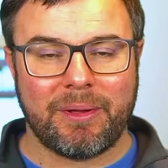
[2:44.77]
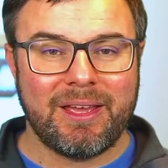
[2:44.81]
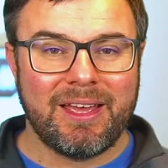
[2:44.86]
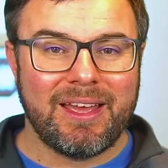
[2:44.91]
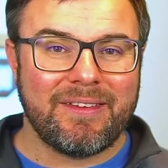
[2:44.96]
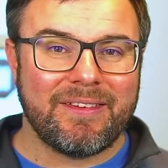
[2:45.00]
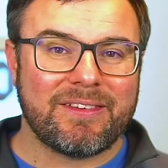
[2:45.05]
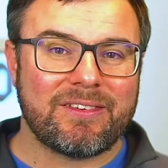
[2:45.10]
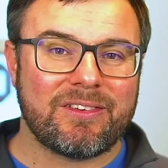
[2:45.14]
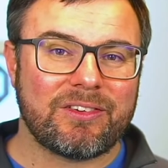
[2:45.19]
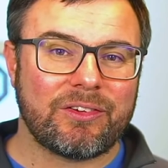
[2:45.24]

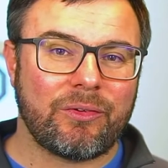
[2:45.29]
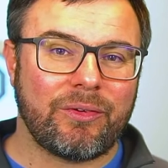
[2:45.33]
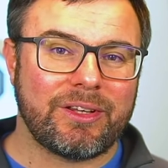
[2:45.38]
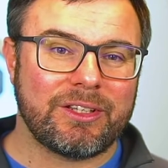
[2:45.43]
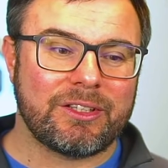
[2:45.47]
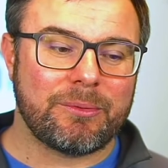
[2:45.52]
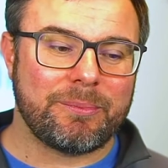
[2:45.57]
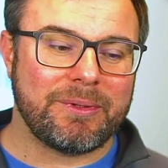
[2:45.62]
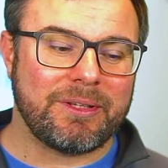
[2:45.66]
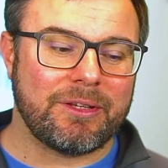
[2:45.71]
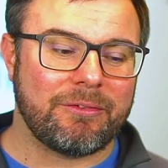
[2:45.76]
This is going
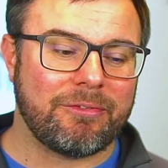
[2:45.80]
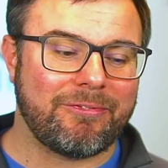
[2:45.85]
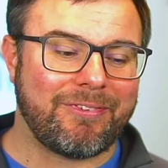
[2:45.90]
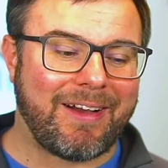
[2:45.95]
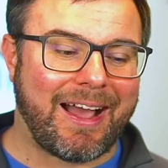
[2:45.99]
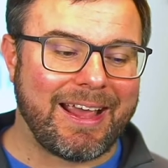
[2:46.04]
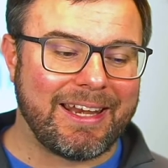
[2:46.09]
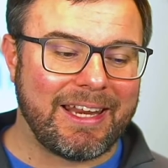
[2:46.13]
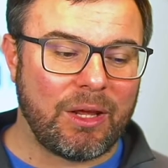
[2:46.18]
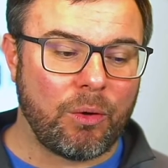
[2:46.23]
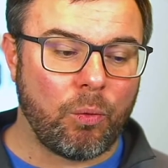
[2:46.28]
to be
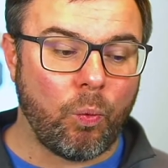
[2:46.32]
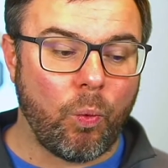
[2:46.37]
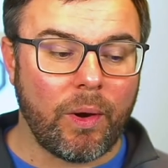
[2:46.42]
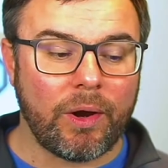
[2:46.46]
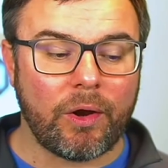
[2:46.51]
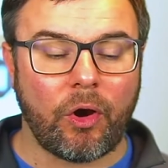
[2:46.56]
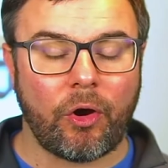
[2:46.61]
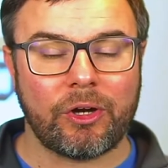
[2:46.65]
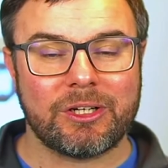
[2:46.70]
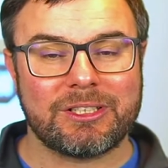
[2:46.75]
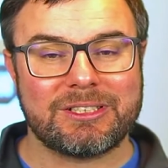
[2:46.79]
defining what
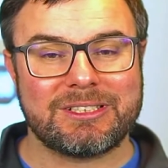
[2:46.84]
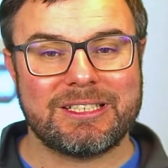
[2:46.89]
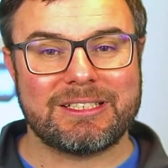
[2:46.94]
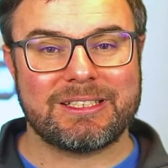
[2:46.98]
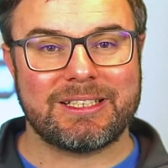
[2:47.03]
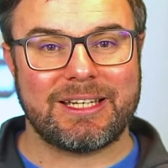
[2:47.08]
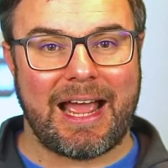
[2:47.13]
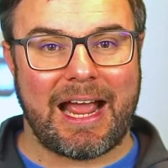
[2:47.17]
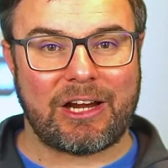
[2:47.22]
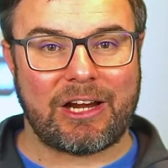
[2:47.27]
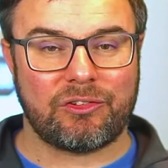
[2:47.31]
our season
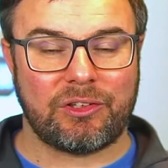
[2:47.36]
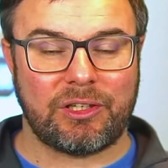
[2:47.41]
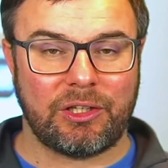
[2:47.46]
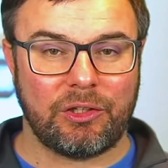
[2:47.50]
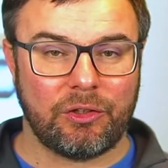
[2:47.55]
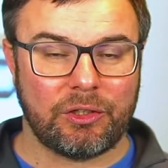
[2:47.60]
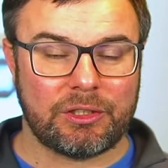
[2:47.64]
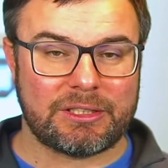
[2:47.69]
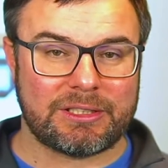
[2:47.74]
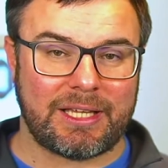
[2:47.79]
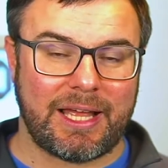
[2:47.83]
actually
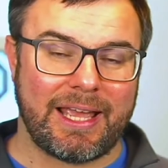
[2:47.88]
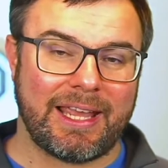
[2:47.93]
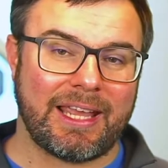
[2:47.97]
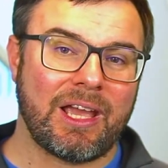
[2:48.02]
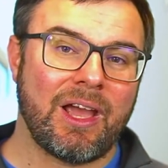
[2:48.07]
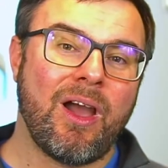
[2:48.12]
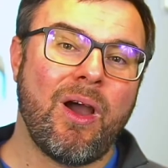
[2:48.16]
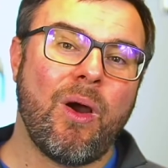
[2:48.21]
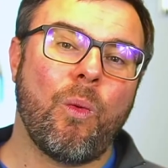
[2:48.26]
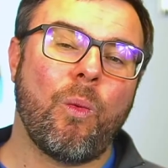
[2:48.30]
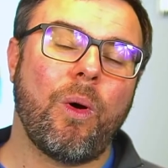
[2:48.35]
looks like.
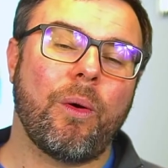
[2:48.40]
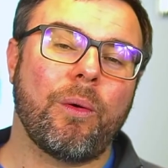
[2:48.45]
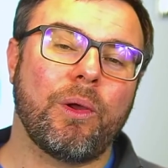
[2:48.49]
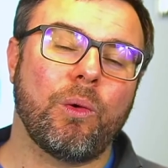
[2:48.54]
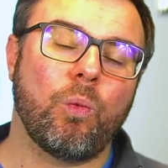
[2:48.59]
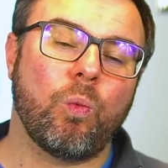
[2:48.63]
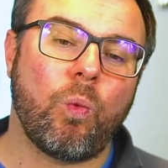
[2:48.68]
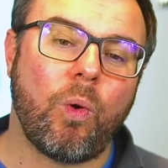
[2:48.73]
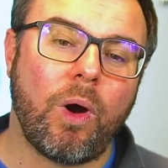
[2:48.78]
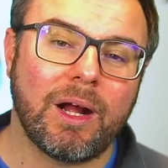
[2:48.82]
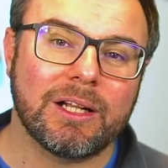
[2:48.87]
What we
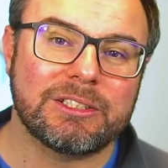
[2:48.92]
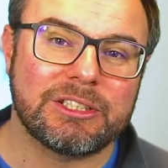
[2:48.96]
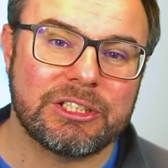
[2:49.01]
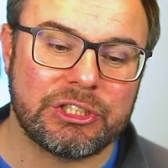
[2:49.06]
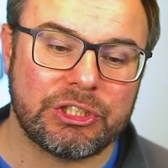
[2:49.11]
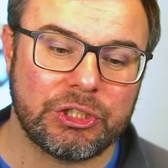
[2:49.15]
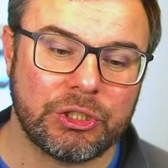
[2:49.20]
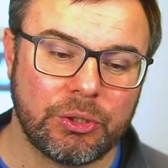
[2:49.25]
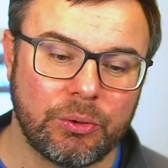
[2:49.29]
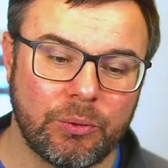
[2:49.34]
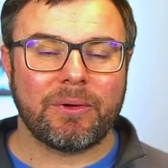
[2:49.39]
want to
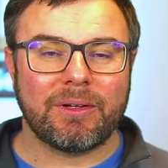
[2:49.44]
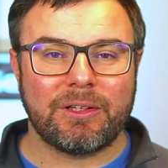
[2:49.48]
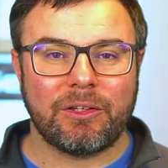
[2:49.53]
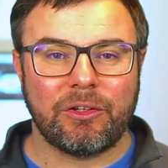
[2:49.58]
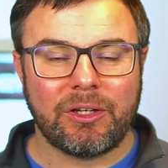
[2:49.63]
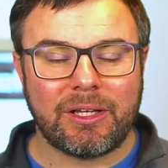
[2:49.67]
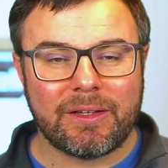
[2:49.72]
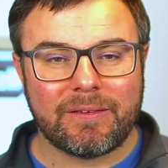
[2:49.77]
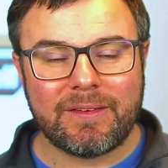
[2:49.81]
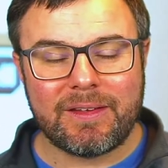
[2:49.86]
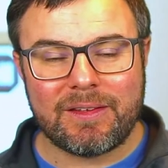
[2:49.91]
do,
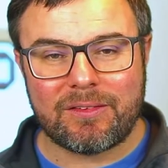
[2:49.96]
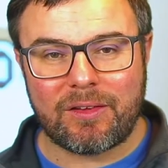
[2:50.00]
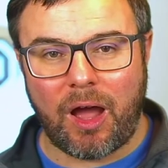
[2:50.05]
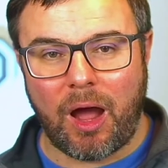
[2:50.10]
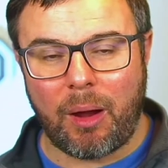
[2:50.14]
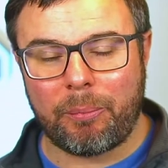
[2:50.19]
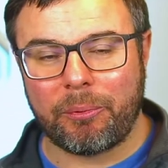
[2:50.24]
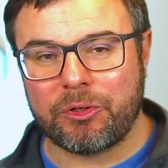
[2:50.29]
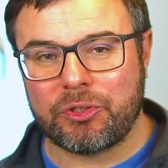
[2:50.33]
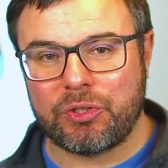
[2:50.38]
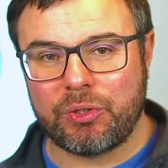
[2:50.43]
look at these
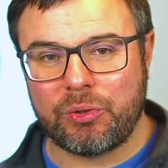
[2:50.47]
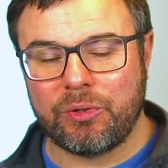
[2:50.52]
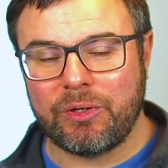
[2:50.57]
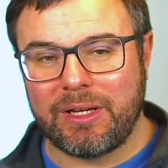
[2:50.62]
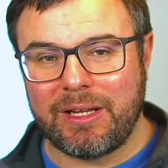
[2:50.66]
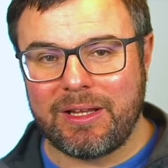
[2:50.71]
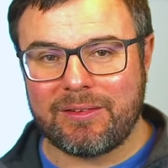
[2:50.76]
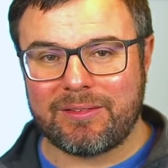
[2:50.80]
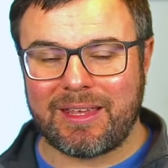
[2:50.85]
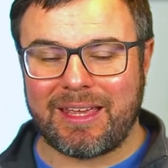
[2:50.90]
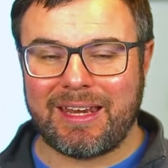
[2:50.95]

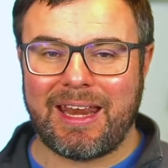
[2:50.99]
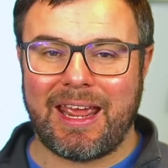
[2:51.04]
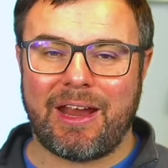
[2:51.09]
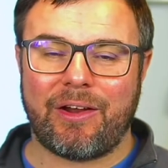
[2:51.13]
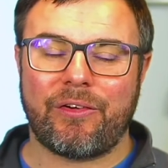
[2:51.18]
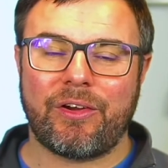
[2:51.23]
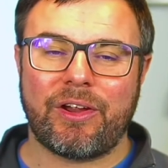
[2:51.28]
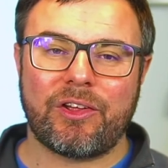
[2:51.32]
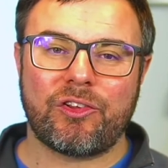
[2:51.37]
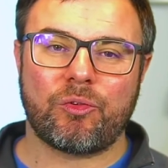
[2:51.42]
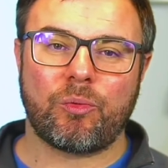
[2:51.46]
opportunities in
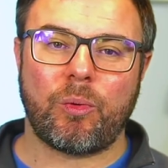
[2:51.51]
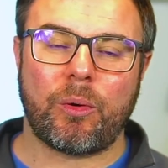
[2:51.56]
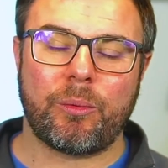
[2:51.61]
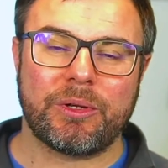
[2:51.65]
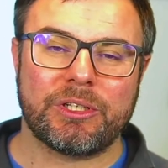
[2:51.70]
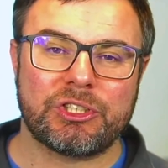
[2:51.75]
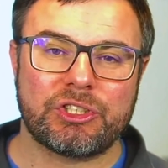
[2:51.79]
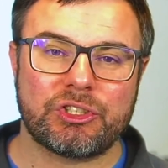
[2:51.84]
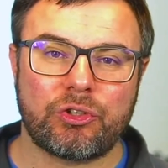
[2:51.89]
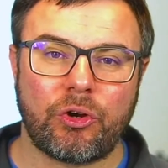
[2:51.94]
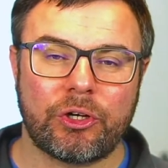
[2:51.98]
areas where we
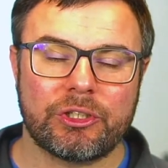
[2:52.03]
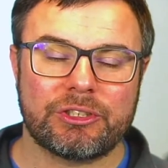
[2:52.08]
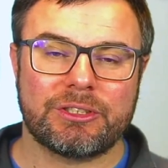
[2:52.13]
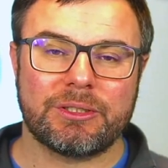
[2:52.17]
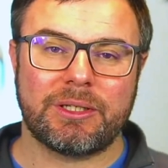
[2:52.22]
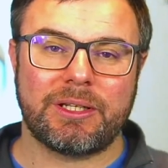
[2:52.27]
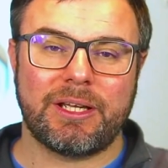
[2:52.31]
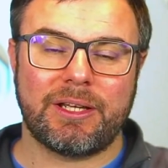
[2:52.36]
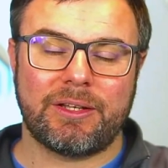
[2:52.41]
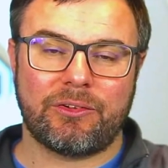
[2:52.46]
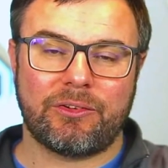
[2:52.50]
start to
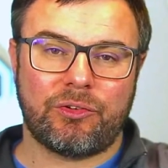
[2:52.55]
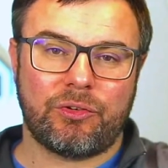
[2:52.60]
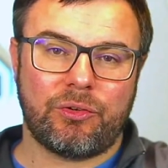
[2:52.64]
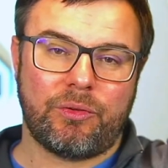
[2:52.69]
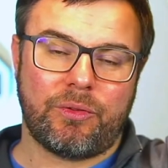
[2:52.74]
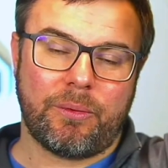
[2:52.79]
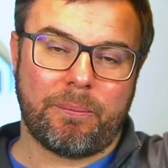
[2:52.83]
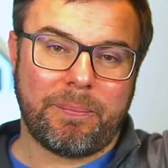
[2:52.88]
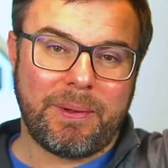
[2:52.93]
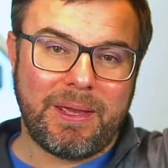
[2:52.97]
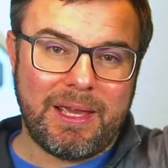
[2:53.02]
get to
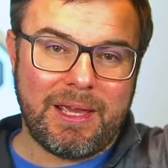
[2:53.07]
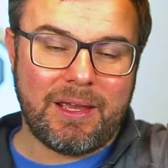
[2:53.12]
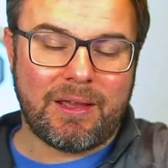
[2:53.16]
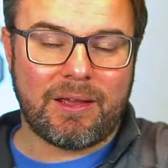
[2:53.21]
the peak